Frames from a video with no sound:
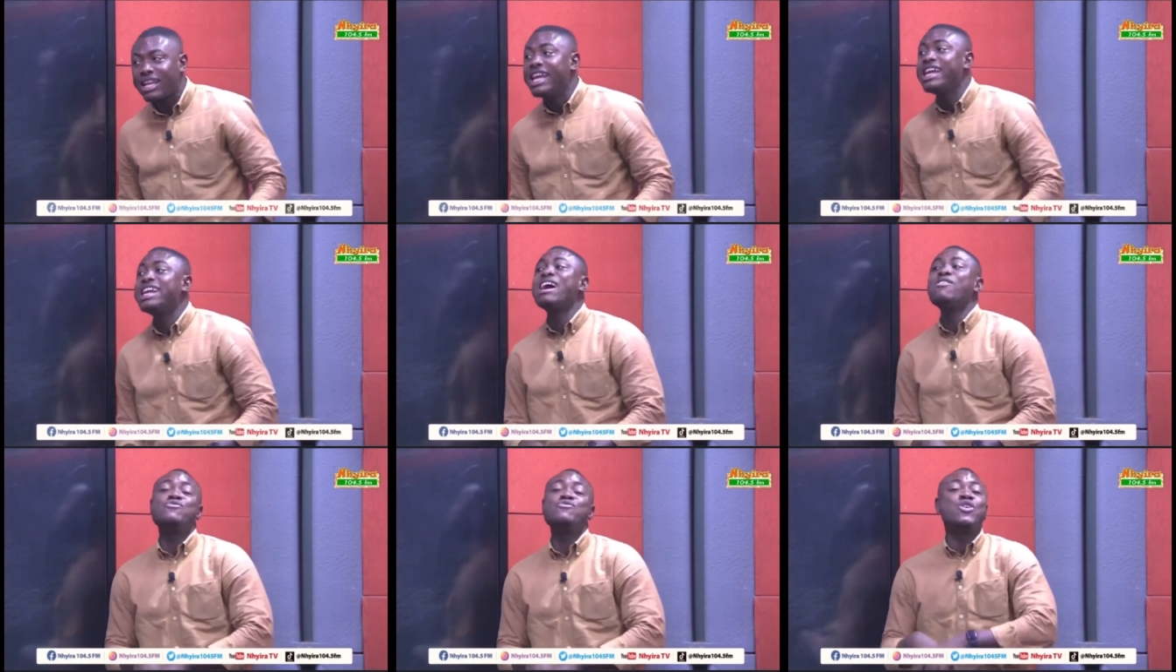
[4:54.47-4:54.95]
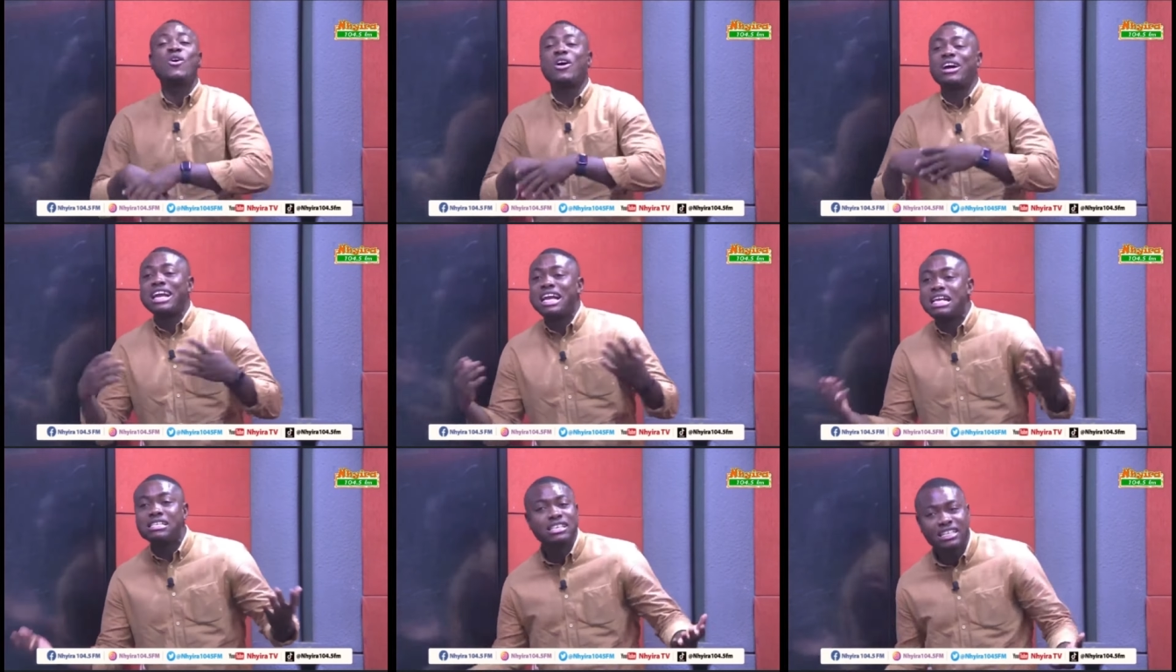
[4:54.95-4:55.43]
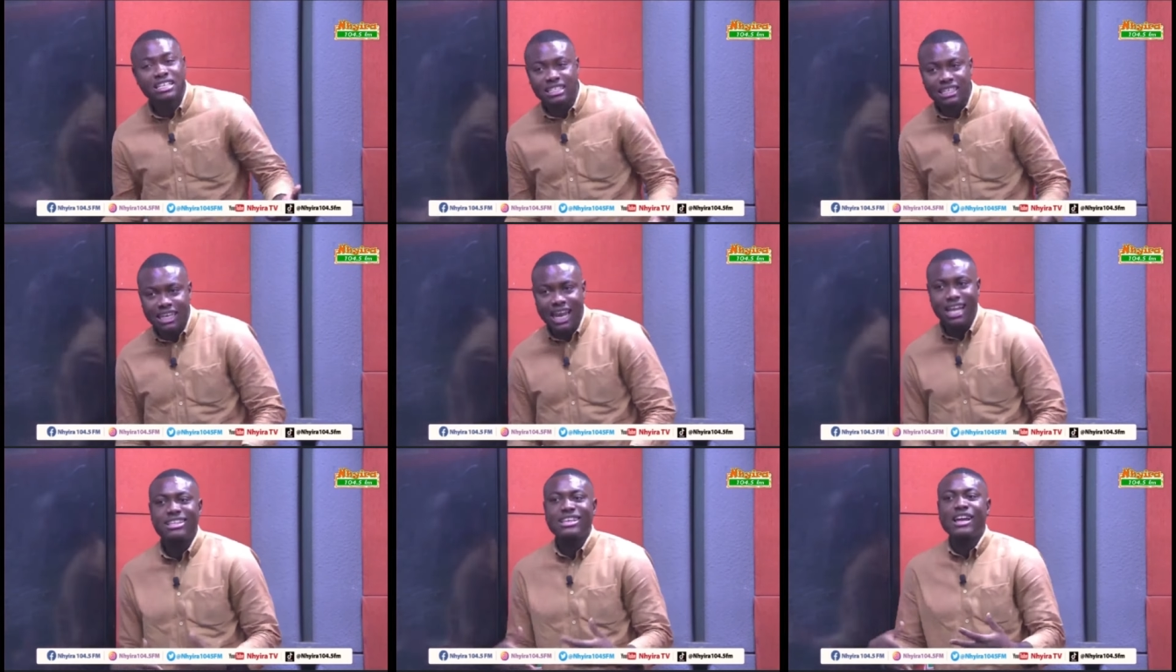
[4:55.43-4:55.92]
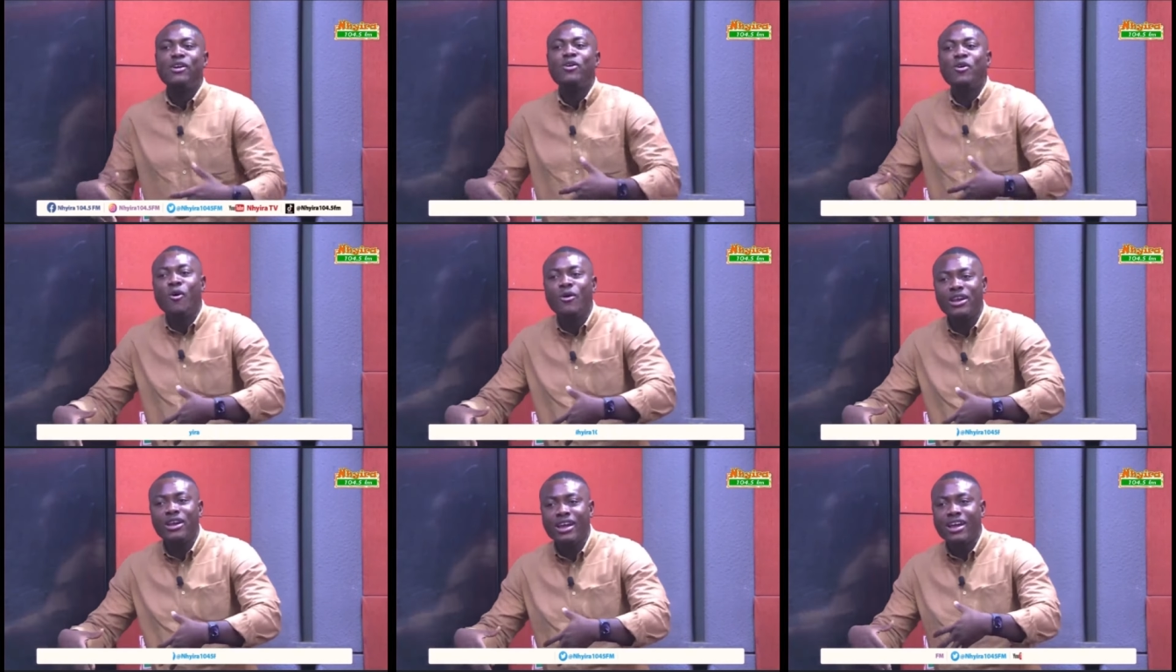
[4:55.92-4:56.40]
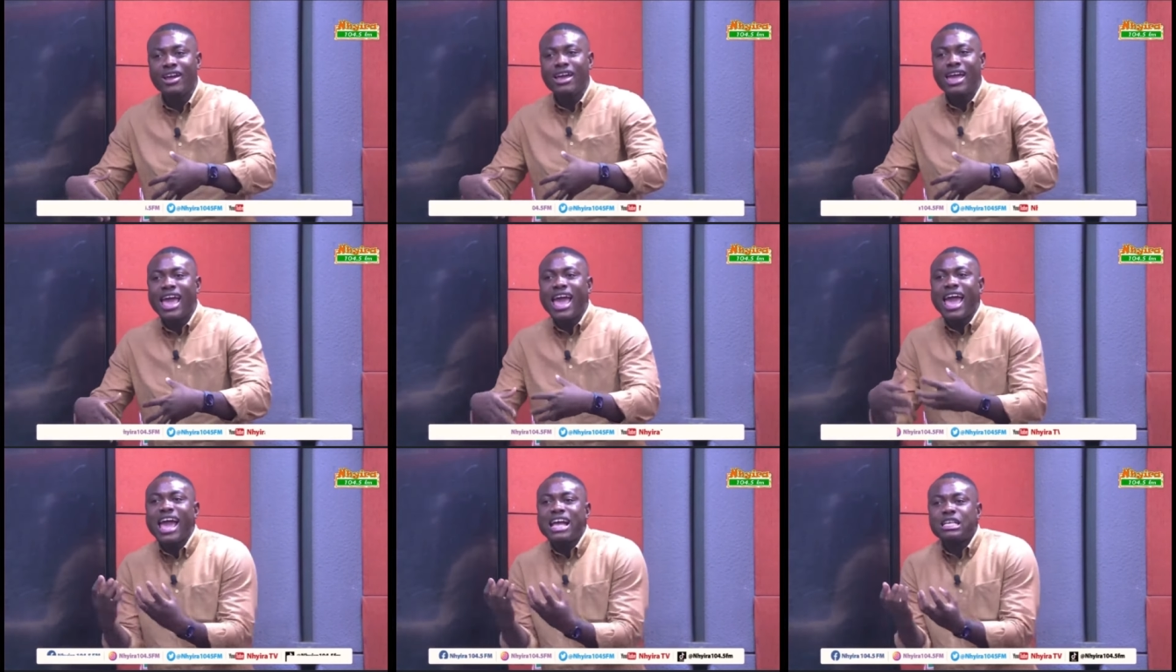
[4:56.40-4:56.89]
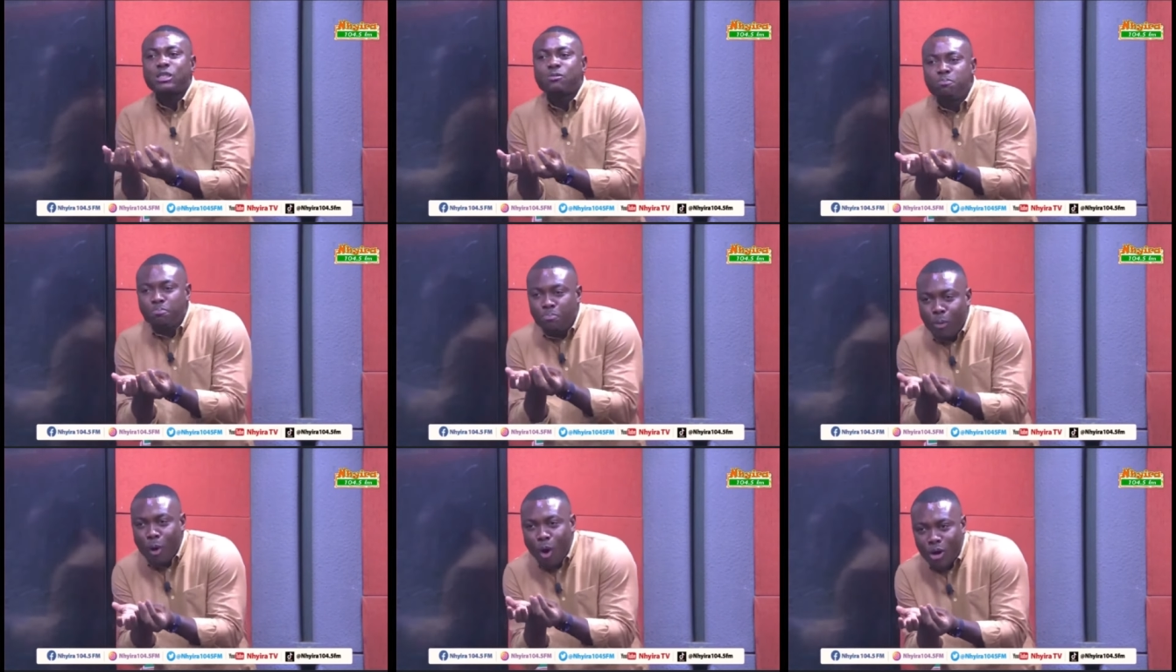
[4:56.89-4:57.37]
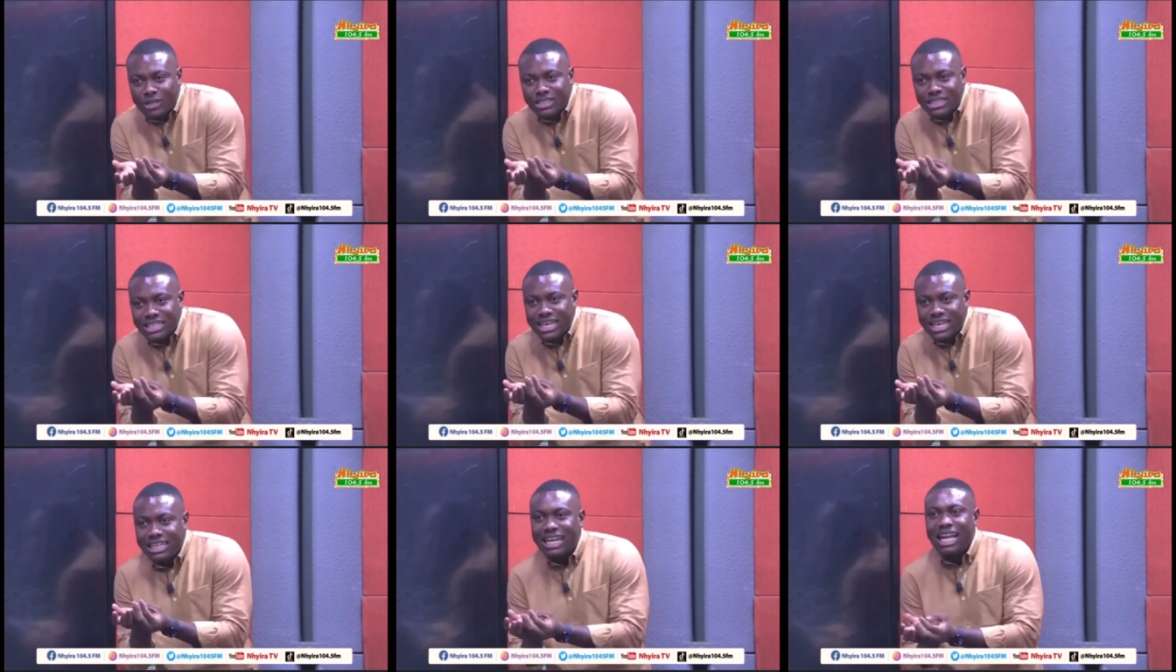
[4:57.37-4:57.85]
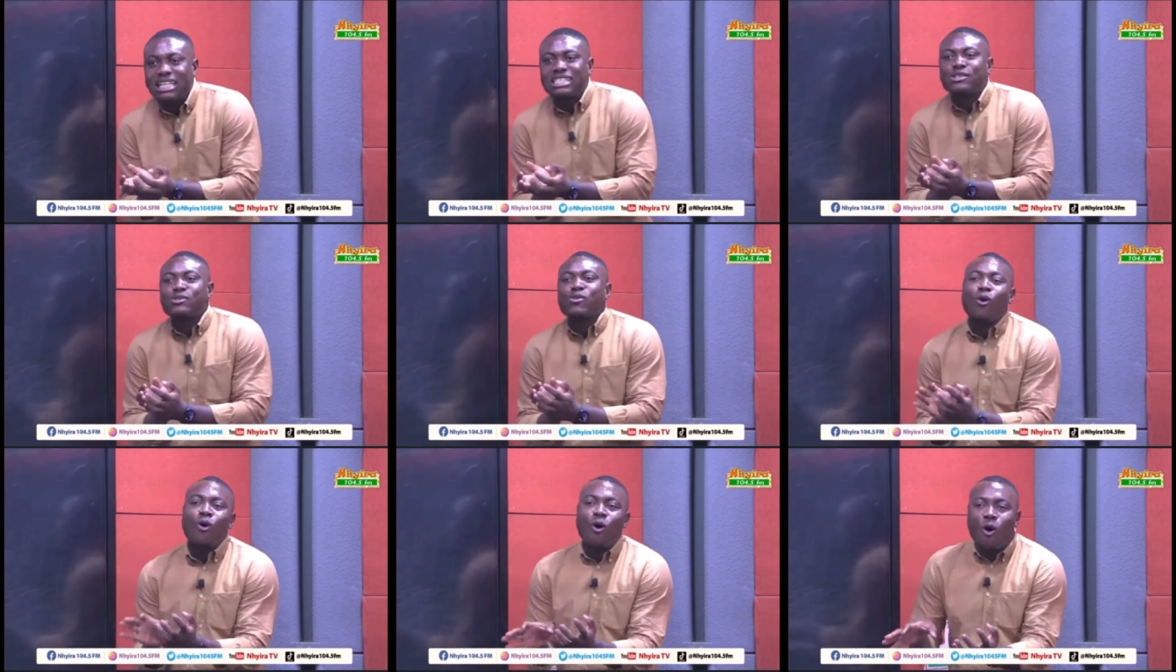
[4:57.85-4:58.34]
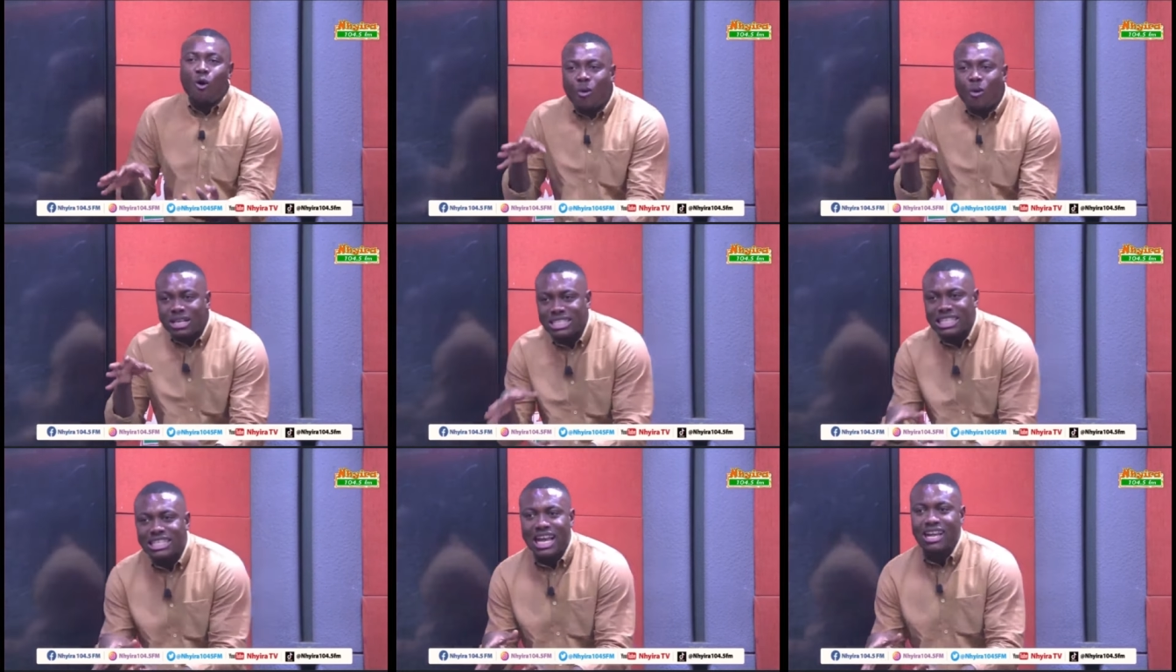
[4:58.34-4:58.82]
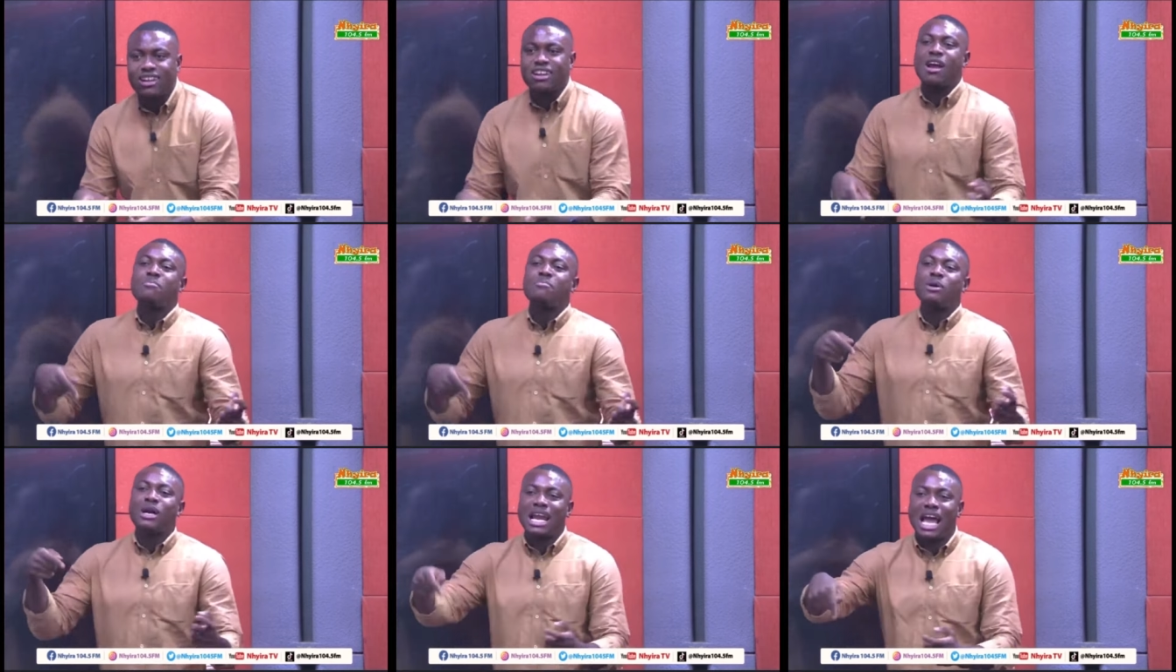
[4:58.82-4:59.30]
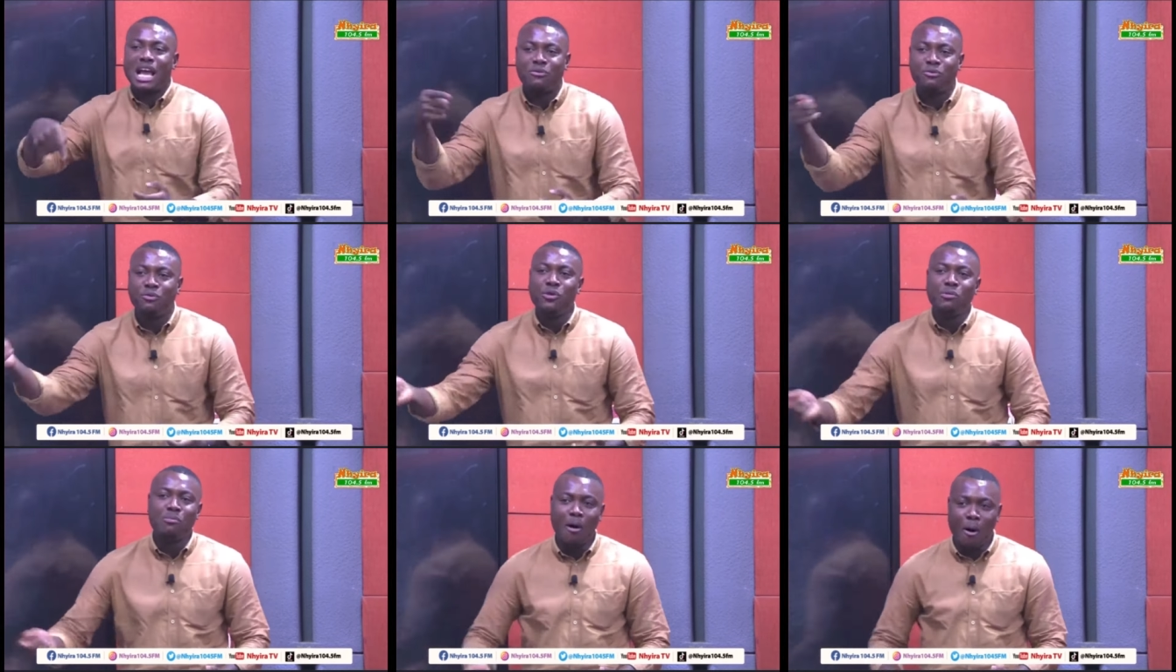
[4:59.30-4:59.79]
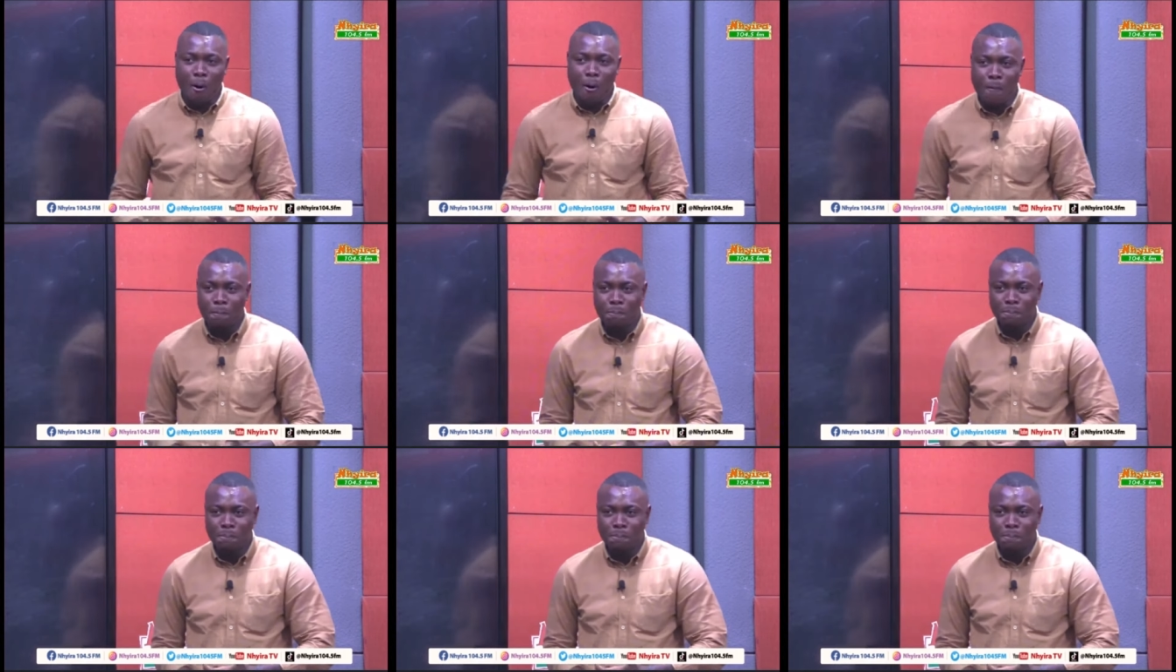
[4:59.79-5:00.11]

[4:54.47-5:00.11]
every organization, let alone a sport that is always in the camera like football.